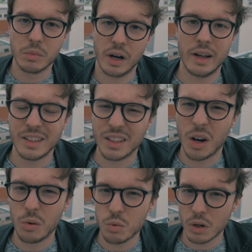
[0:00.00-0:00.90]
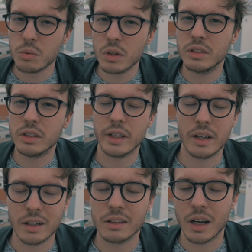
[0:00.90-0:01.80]
But you know, we'll see,
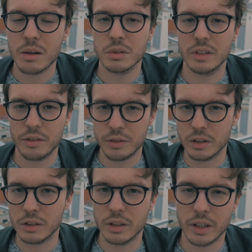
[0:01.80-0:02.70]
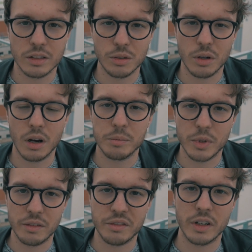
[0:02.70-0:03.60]
and I will definitely do an
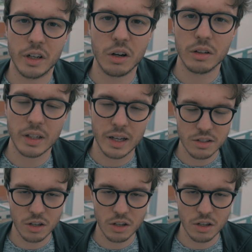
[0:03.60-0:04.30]
update video on that.